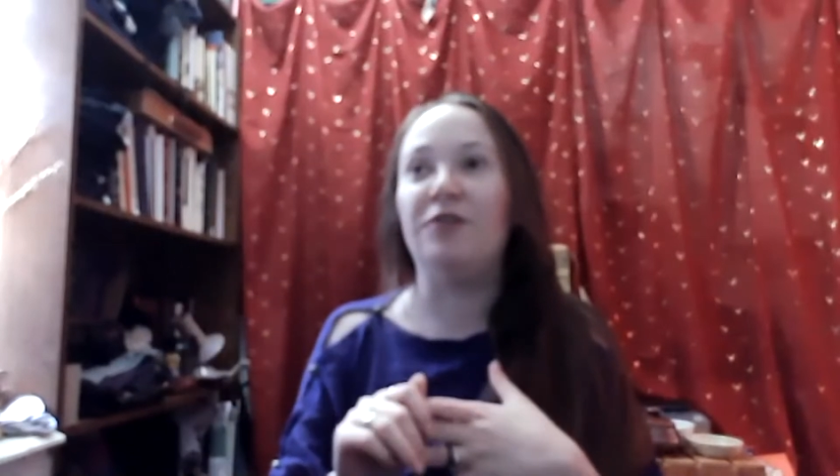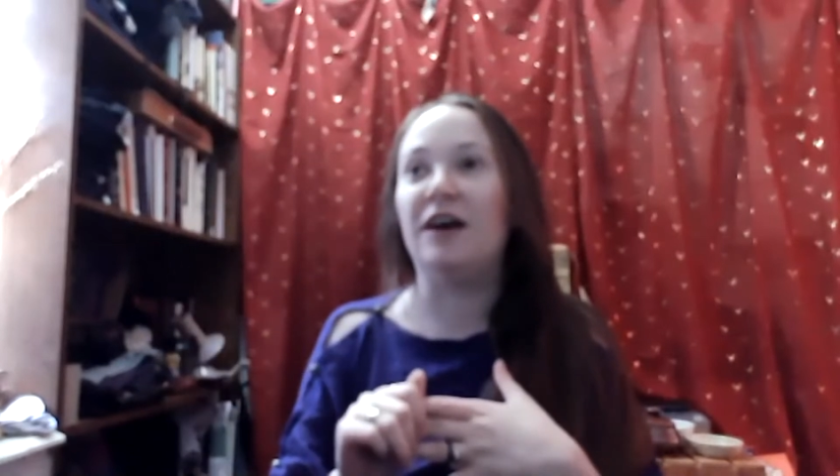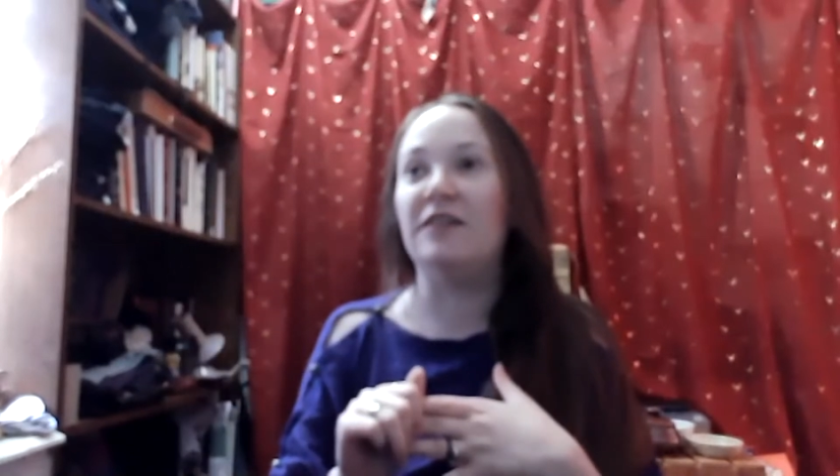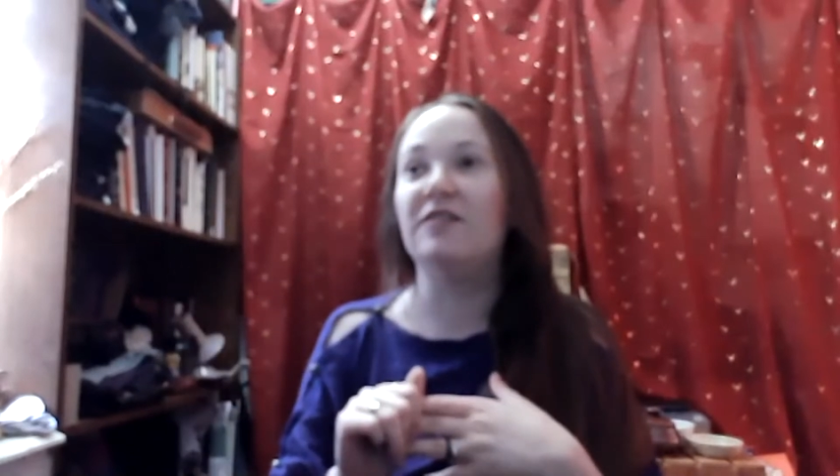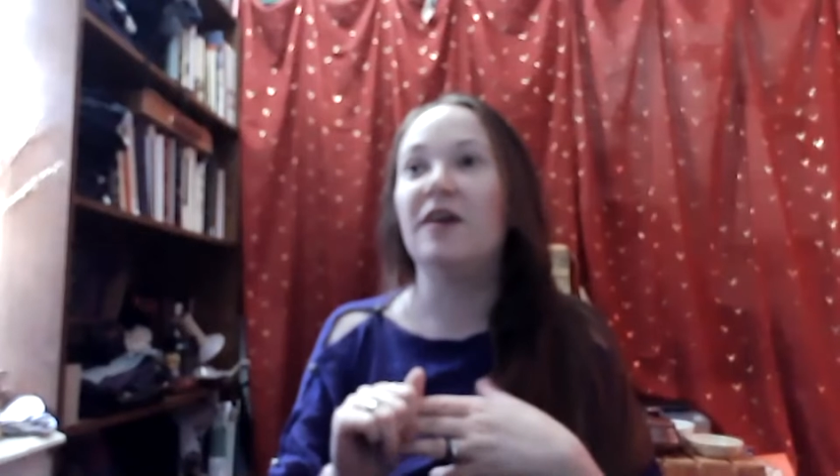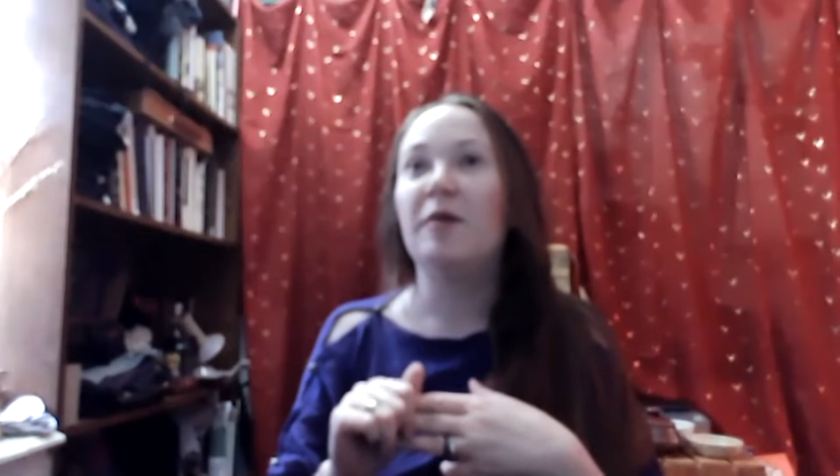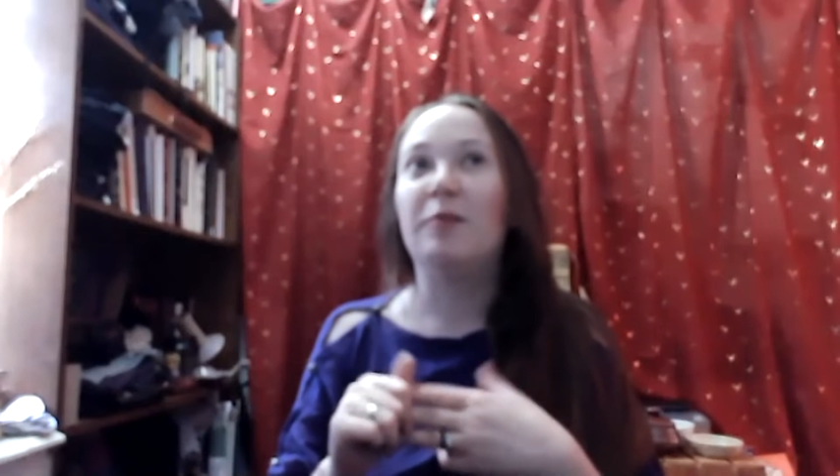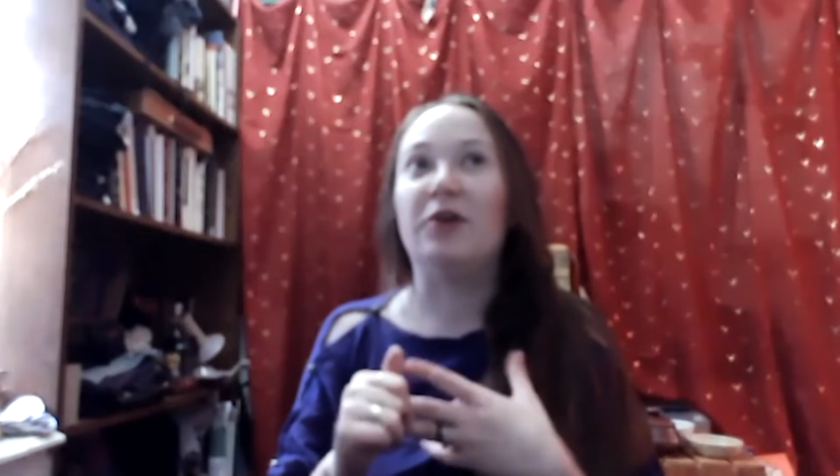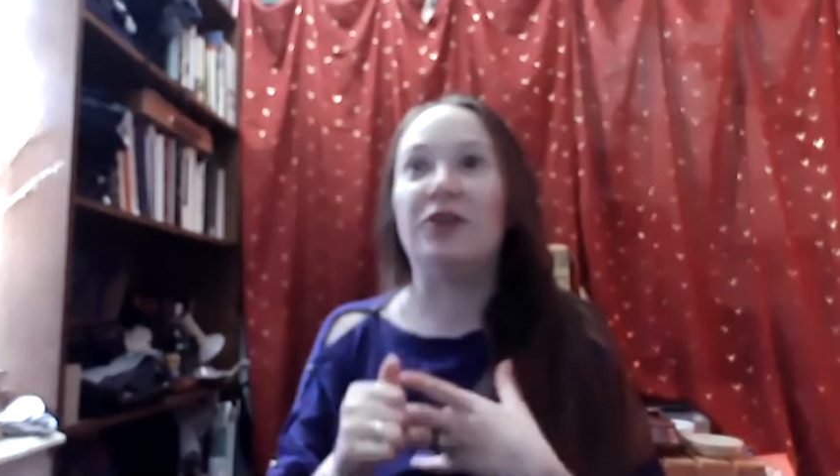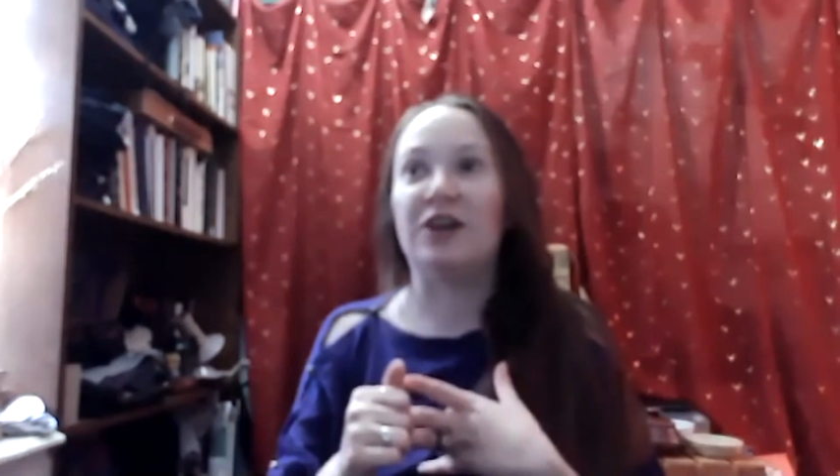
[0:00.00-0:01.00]
does
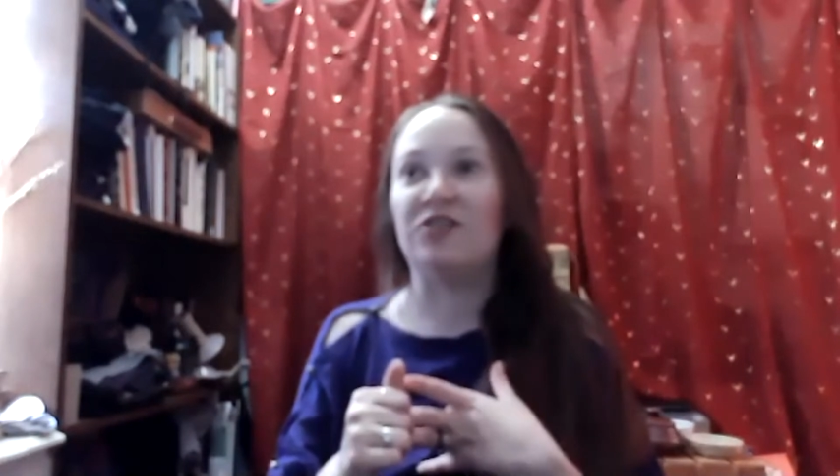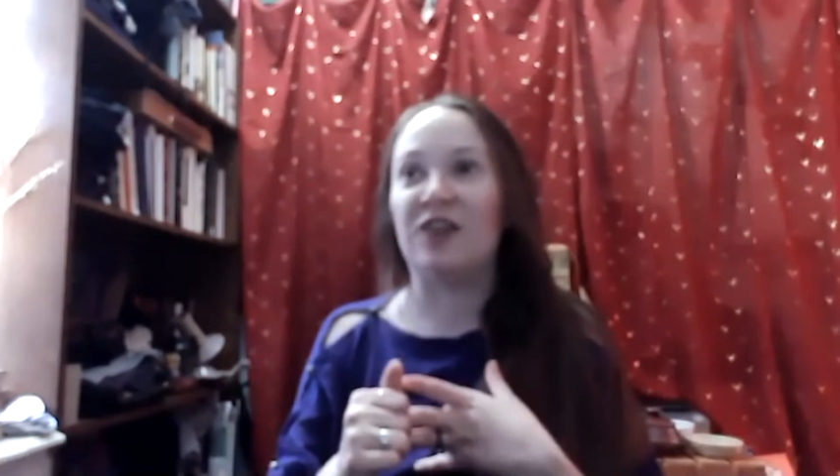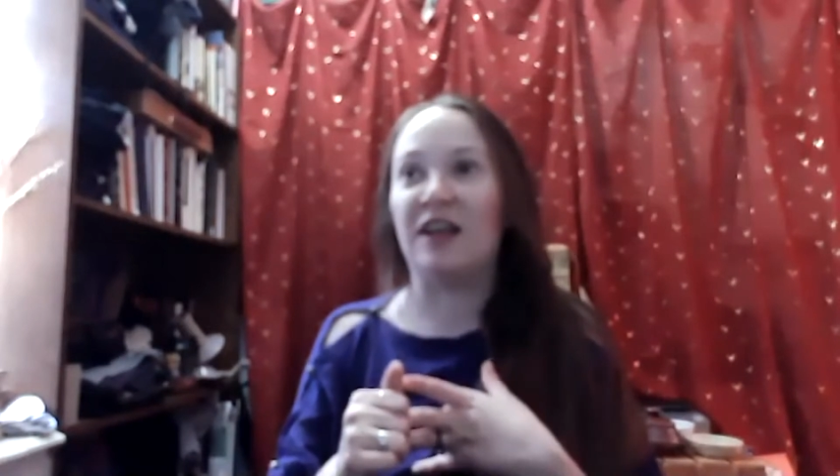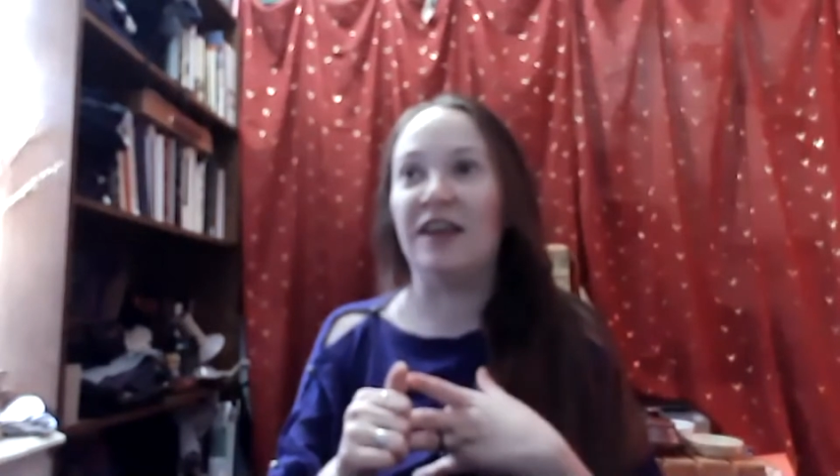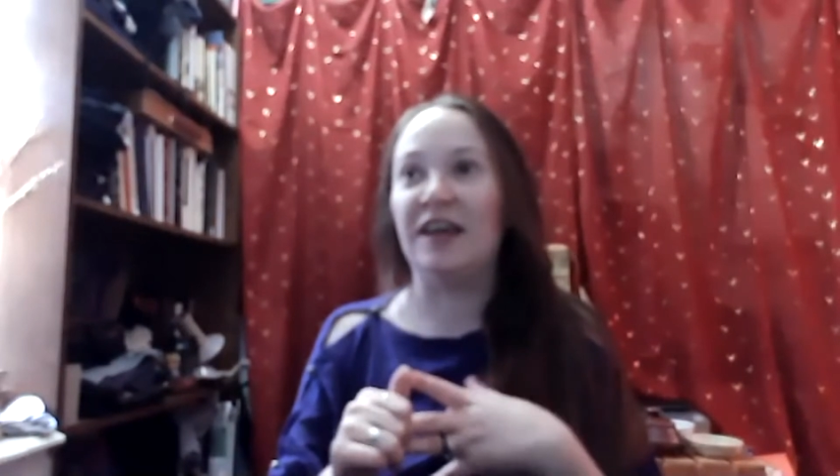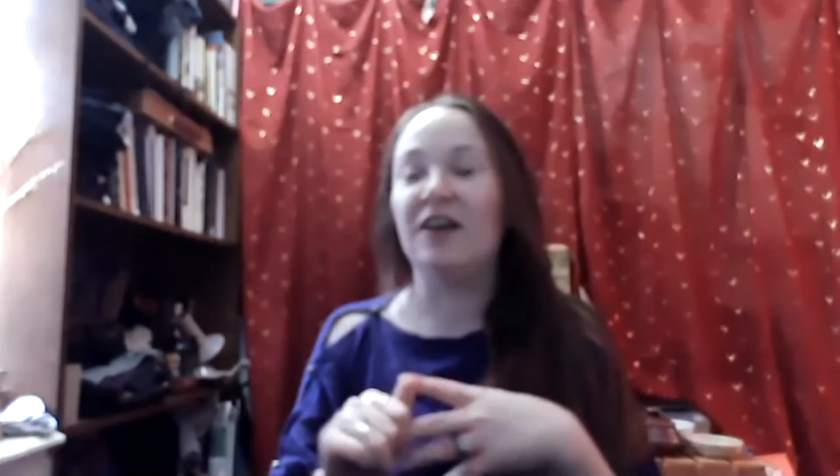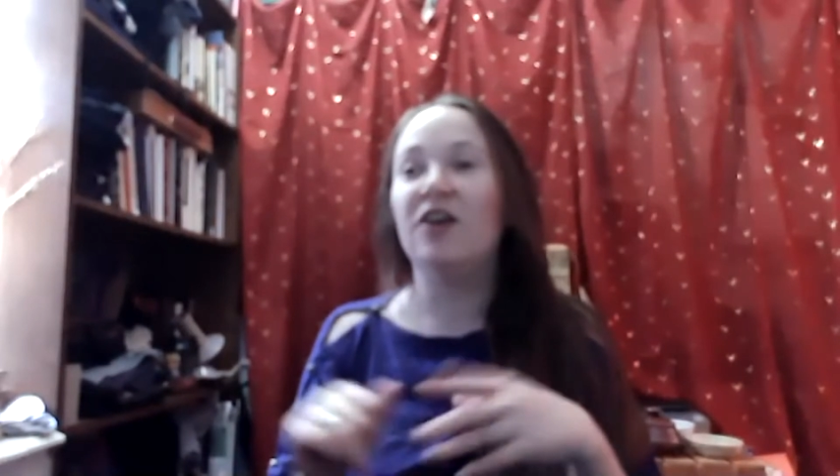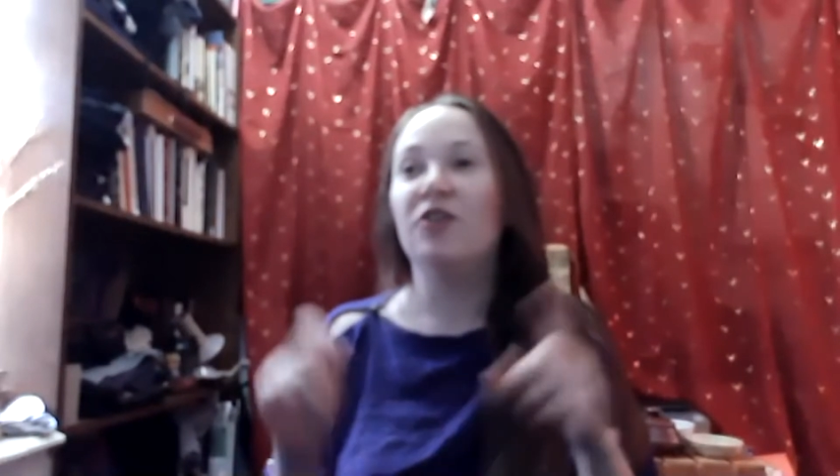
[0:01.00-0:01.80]
period hairstyling